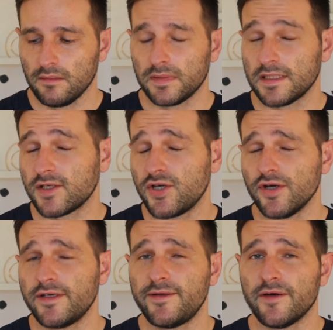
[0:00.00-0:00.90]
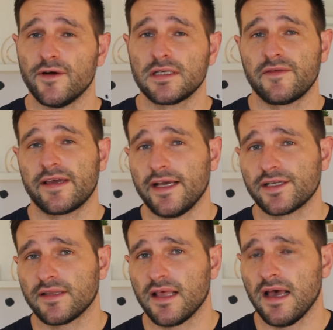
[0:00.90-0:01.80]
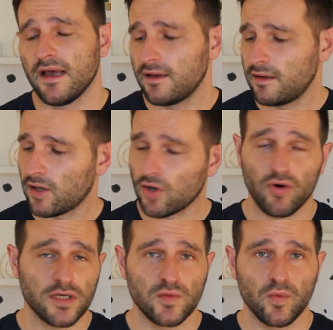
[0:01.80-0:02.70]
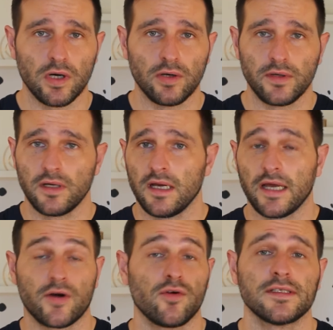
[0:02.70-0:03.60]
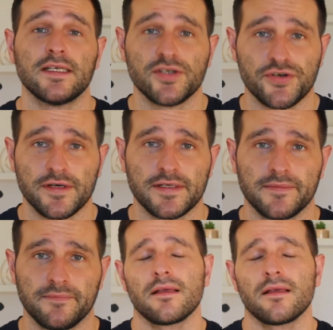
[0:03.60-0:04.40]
but there's good diversification there across the world and across industries.